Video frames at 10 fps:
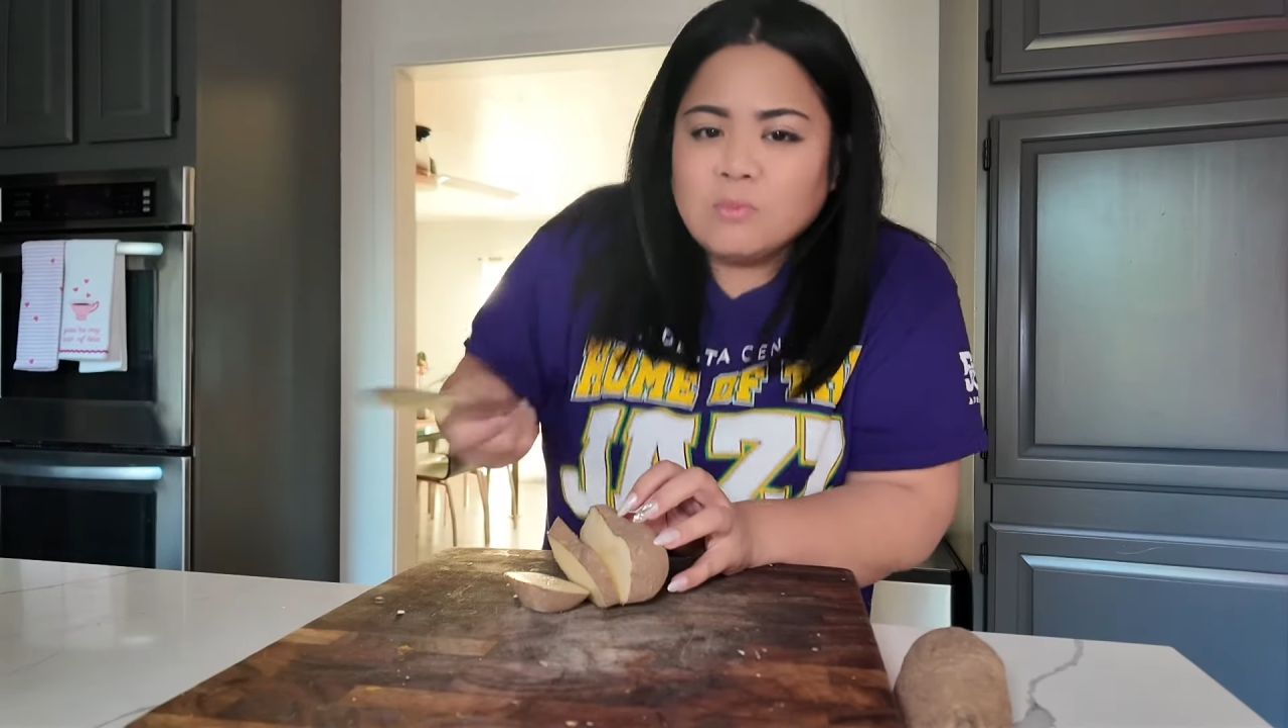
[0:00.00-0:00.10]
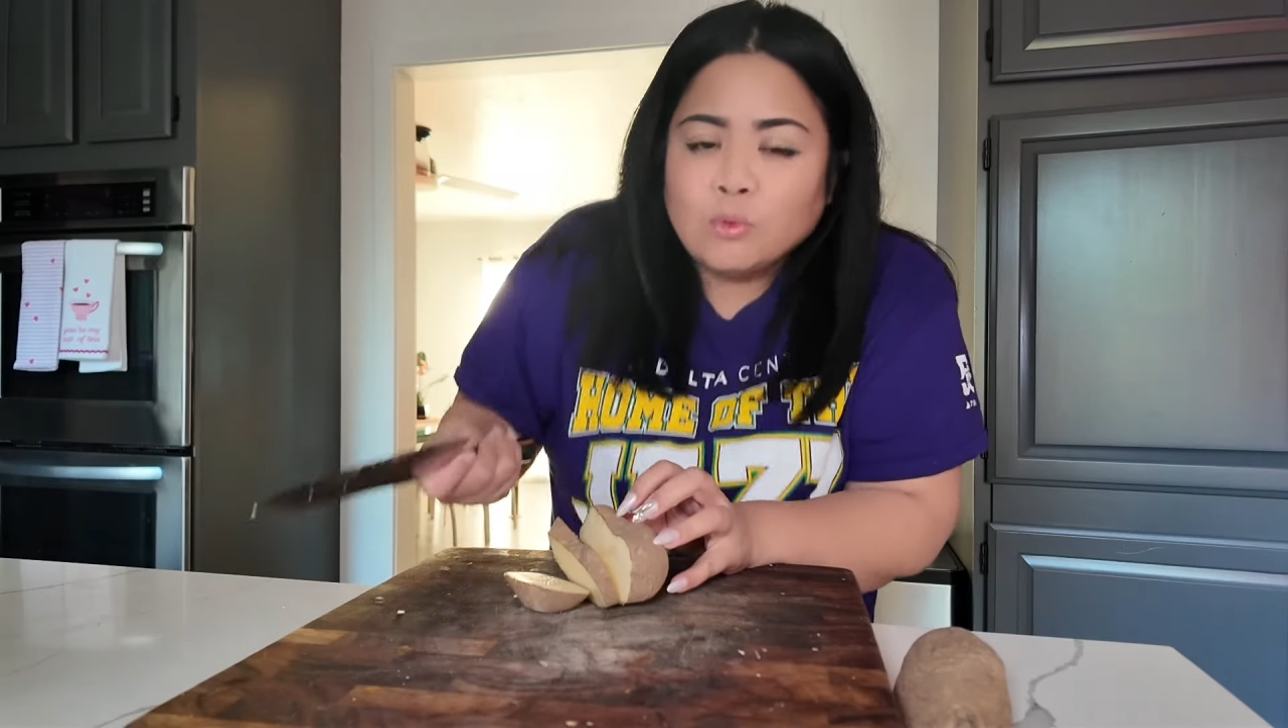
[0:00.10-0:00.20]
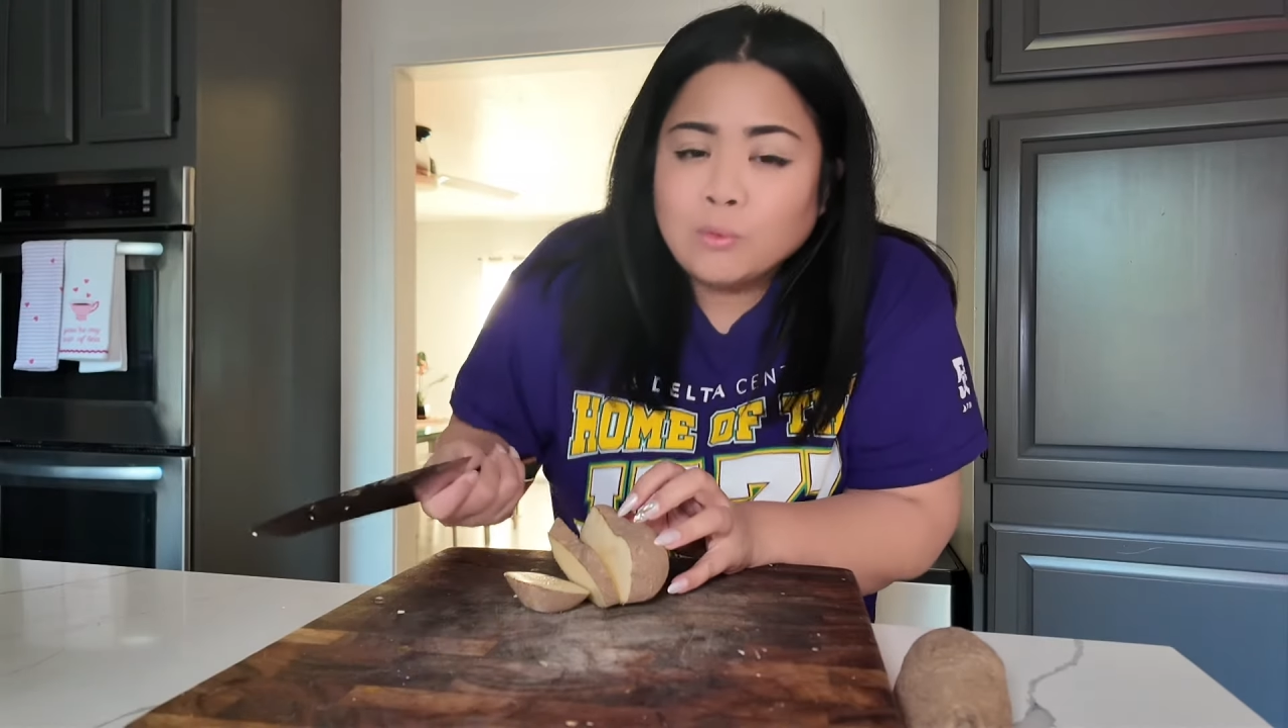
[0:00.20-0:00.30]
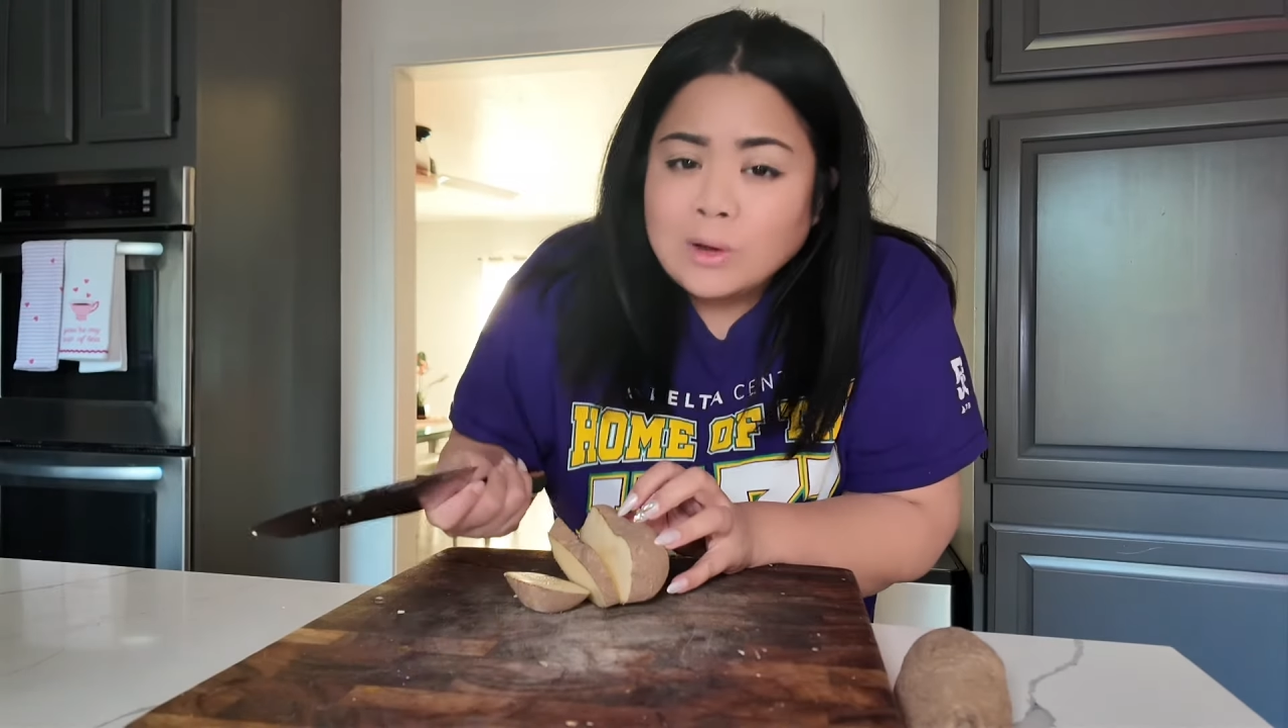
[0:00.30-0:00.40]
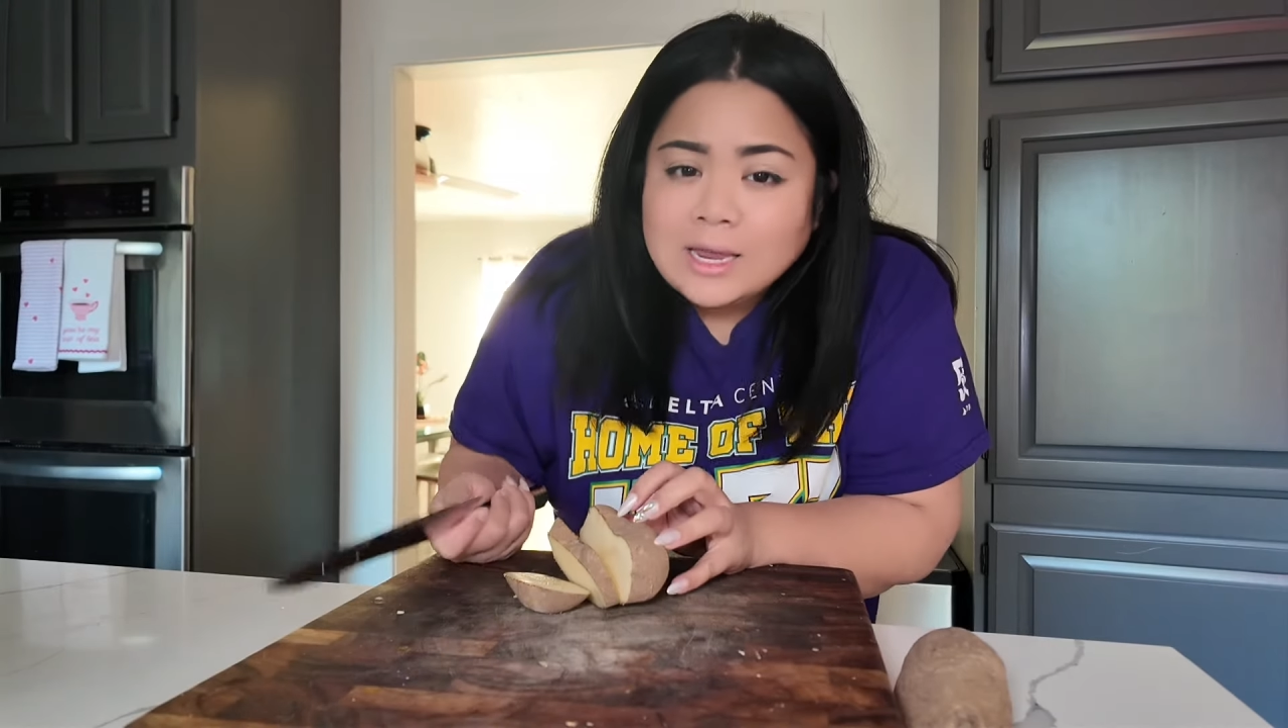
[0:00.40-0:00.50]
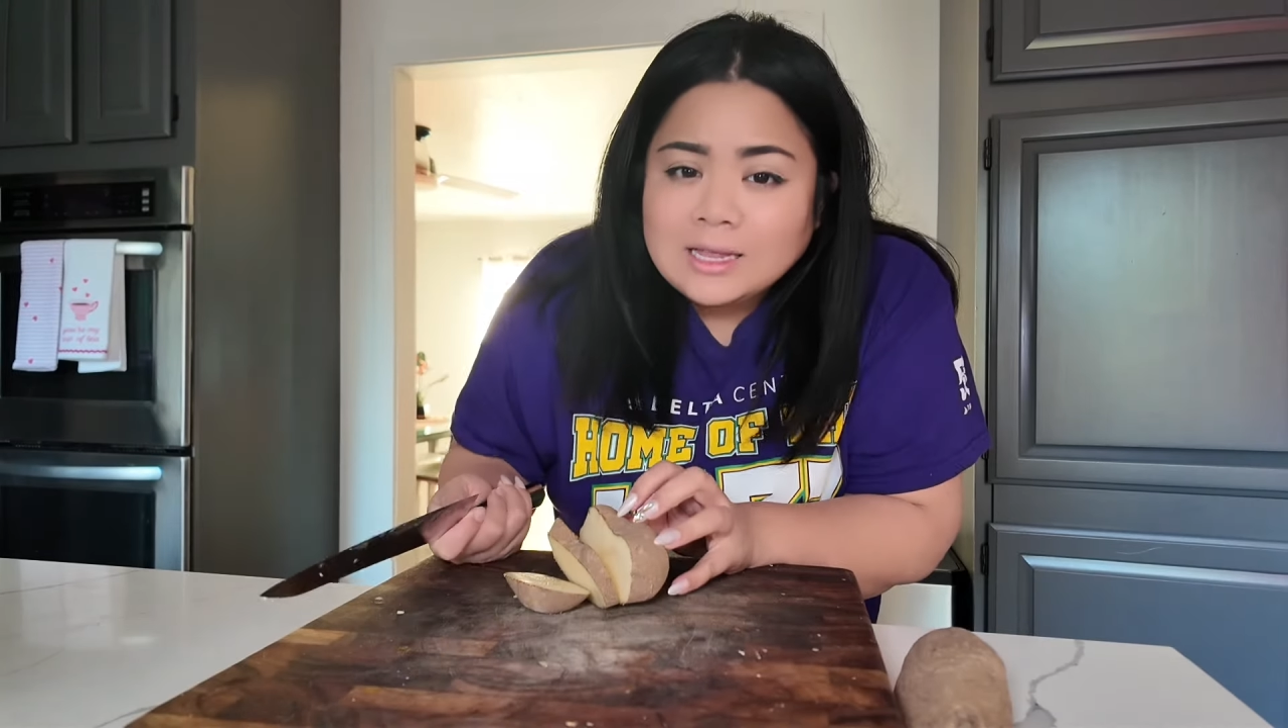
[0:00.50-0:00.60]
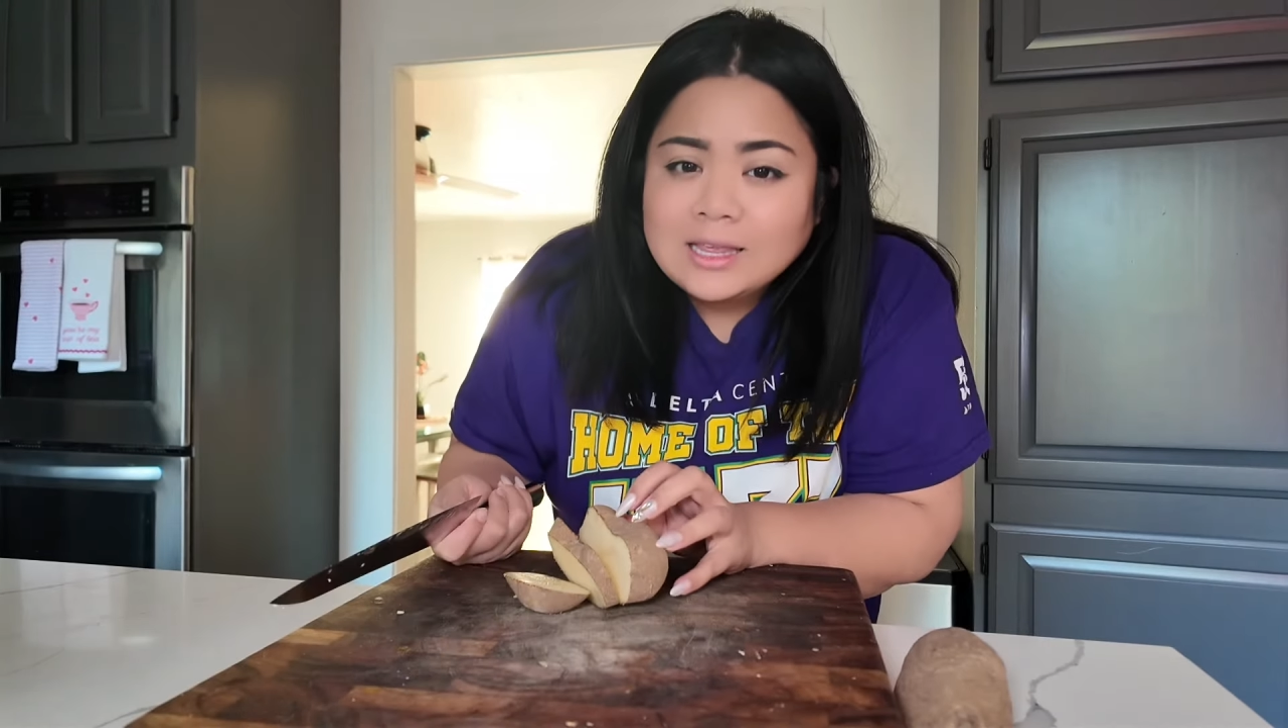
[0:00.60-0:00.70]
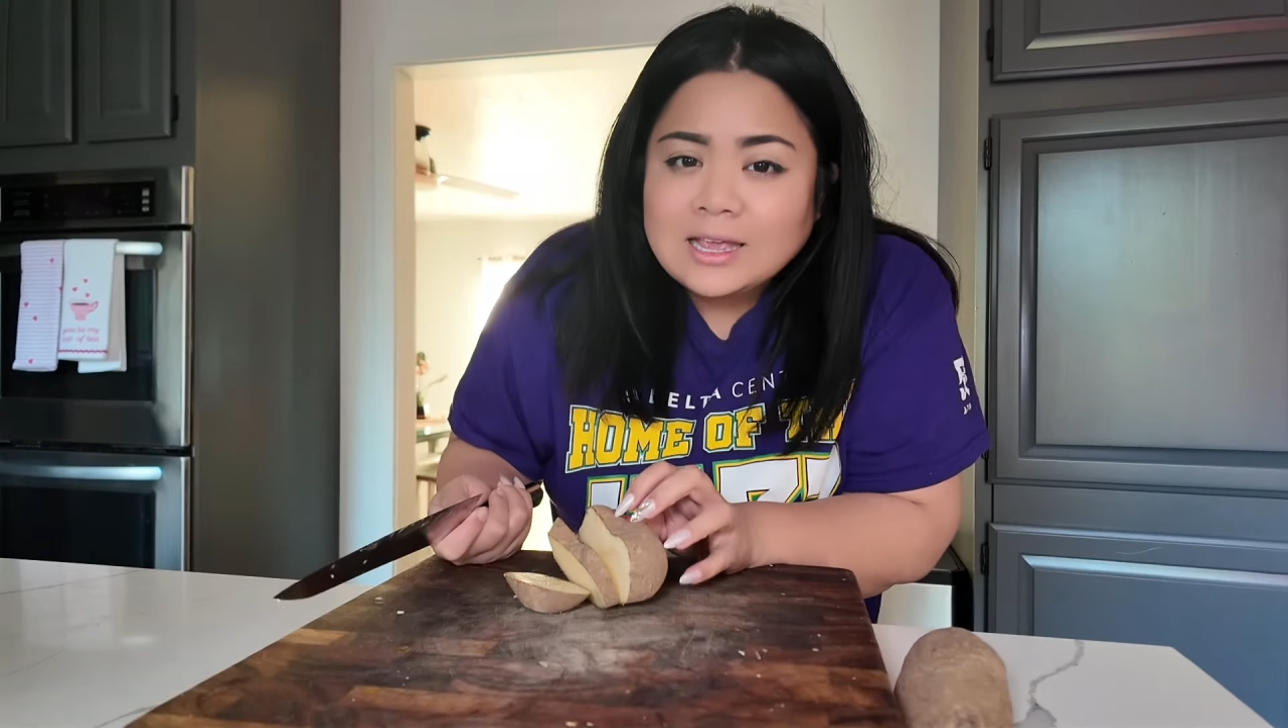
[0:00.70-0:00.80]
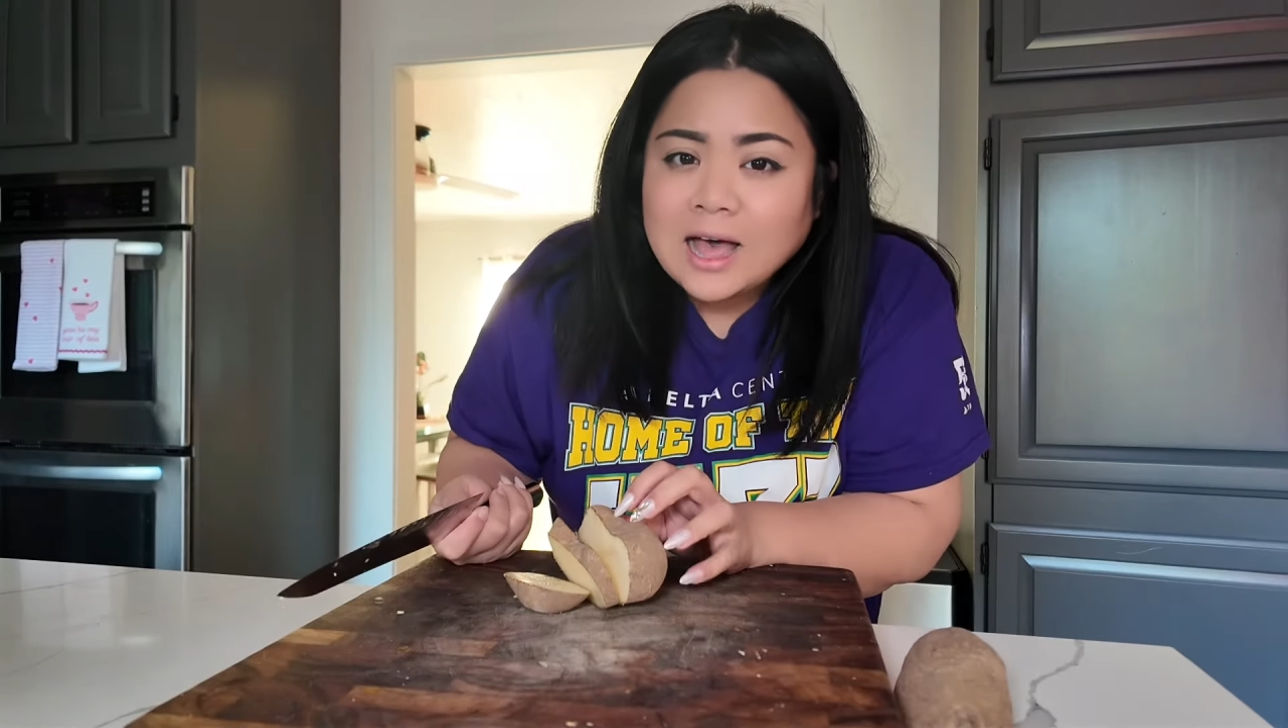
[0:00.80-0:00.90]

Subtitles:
really